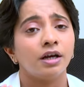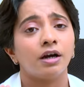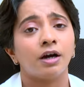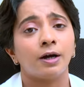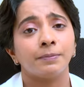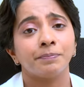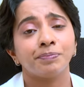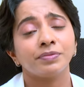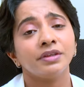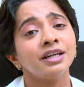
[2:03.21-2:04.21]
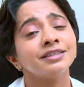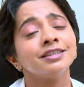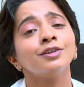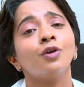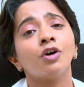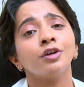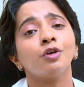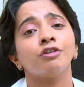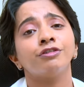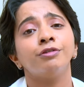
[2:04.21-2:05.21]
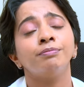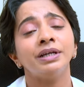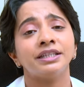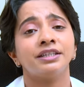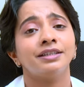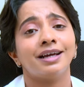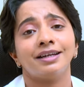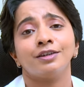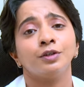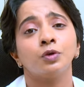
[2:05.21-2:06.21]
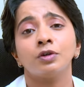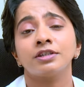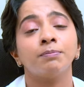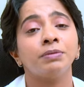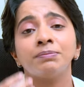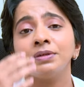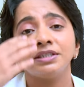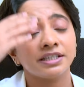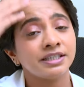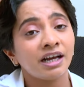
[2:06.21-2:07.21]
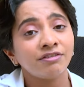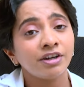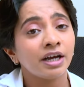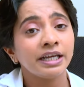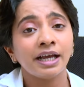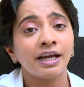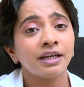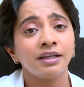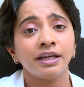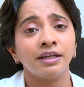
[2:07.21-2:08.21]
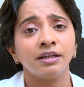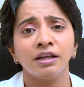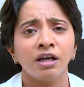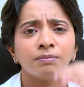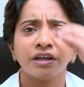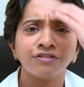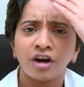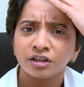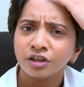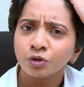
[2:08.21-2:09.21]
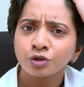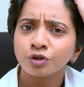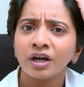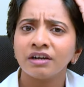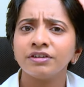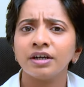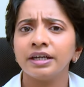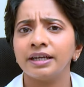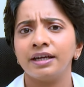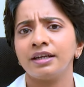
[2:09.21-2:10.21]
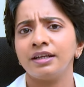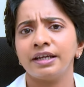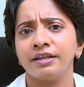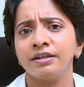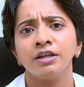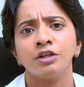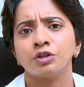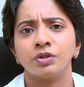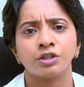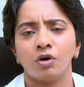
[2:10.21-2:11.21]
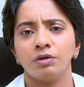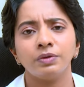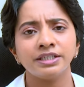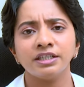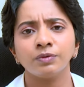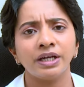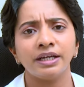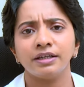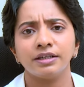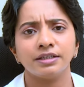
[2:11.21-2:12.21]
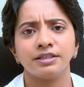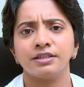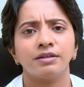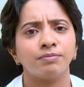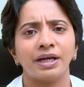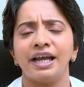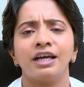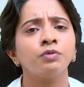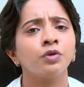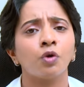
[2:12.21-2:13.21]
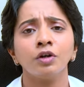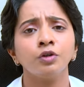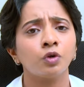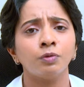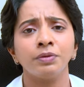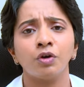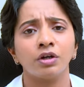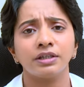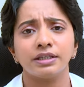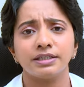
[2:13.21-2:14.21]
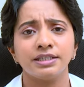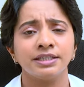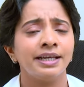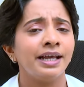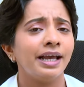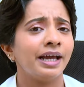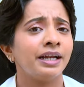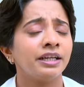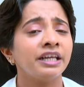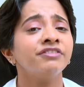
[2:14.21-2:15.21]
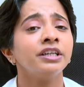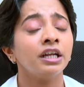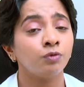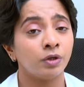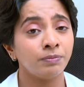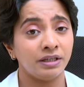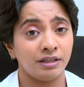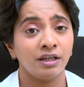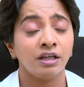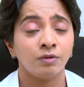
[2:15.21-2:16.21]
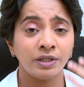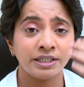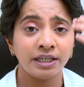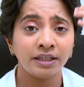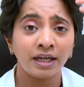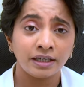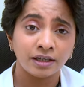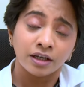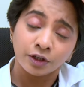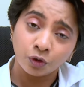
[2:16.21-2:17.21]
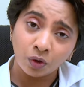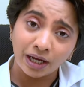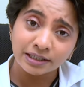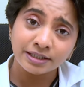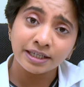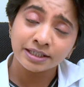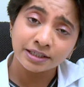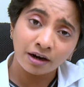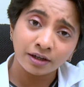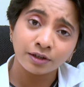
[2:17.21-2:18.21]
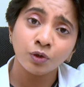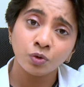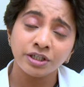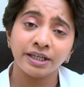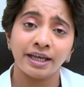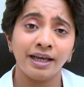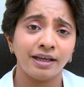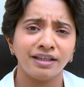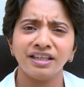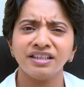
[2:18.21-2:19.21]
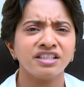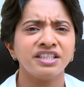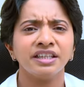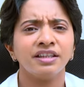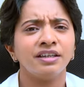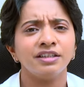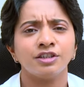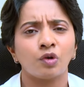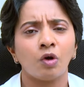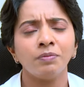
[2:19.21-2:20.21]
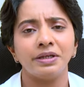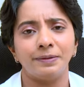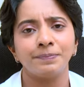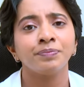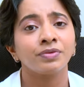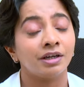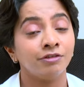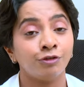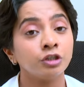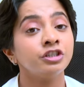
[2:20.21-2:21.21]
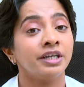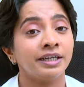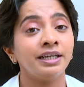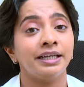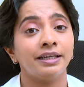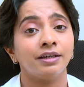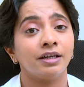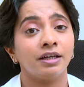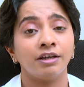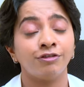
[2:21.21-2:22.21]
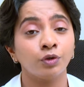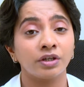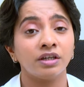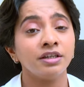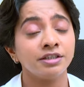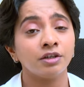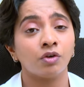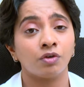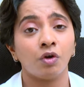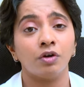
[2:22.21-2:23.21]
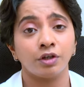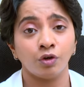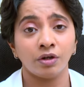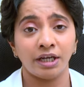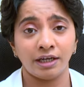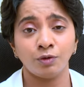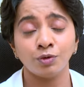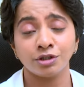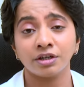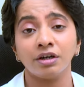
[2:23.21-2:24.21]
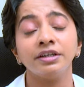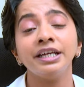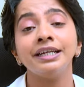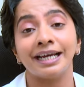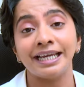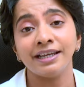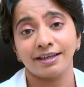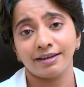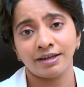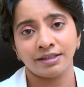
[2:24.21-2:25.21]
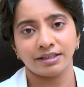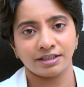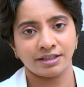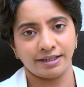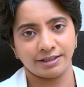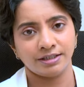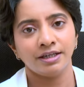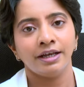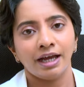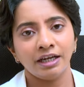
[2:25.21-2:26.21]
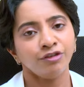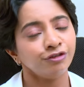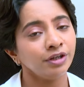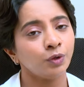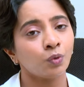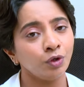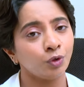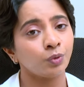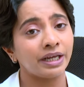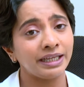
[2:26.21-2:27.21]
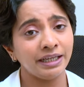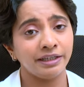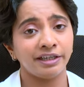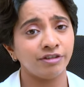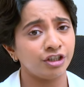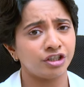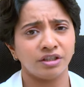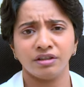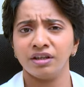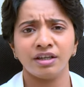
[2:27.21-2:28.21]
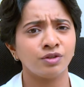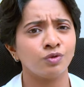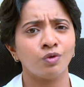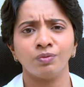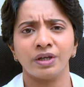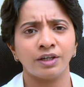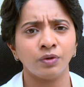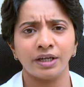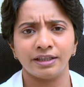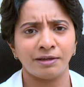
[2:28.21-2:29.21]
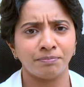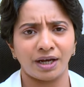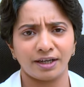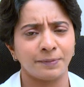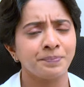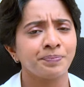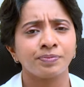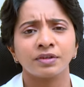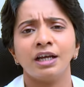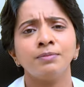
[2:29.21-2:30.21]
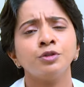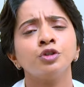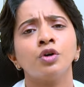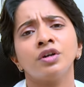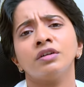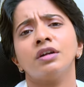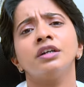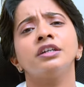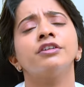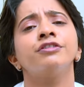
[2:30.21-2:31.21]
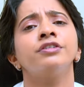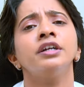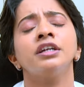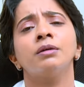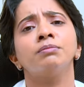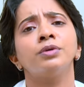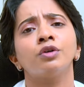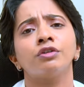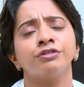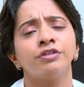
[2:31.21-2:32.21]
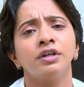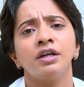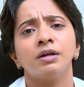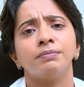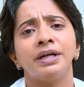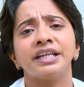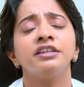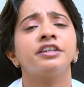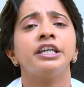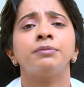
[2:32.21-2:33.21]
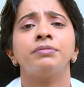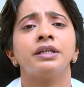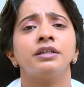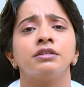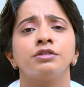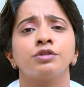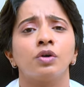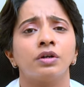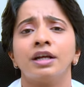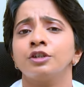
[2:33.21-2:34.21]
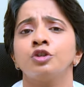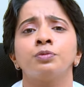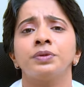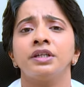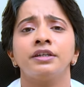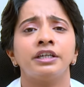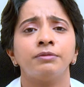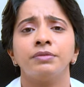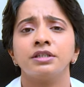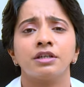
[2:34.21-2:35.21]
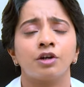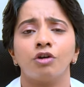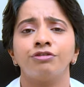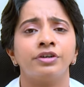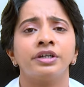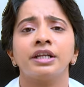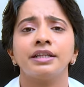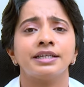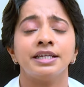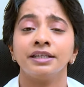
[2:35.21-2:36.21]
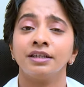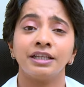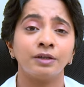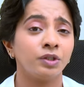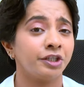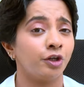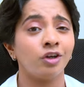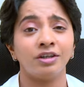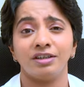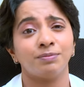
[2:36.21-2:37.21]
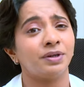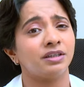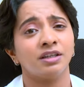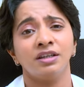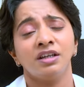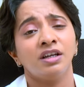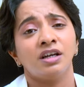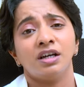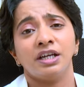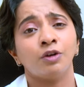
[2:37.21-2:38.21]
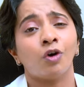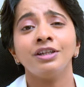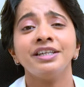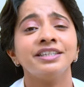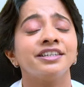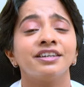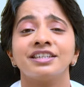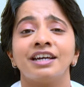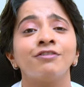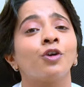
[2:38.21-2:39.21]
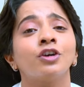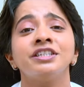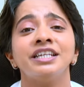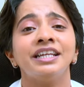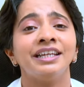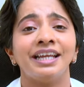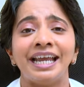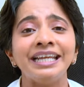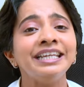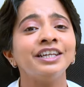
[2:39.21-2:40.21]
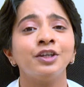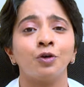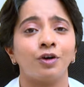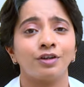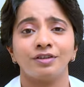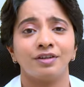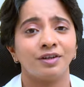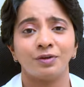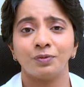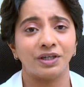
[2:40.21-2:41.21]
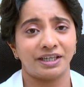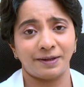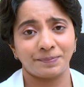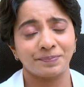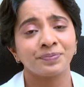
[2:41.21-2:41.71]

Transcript: There is a lot of myth that, you know, some people just have a high hairline. My father used to have a high hairline, so it's always the way it is. My hair will not grow beyond this. And even in women, we see that, you know, as they start losing hair, they just think that it's normal. Unfortunately, if you realize it or not, your hair roots are already dying at that stage. And if we don't do any intervention, there is no way to get them back. I'm sure a different number of medical treatments or naturopathy treatments are offered, and they say that they will cure it. But in all these years, I have not seen any cure working.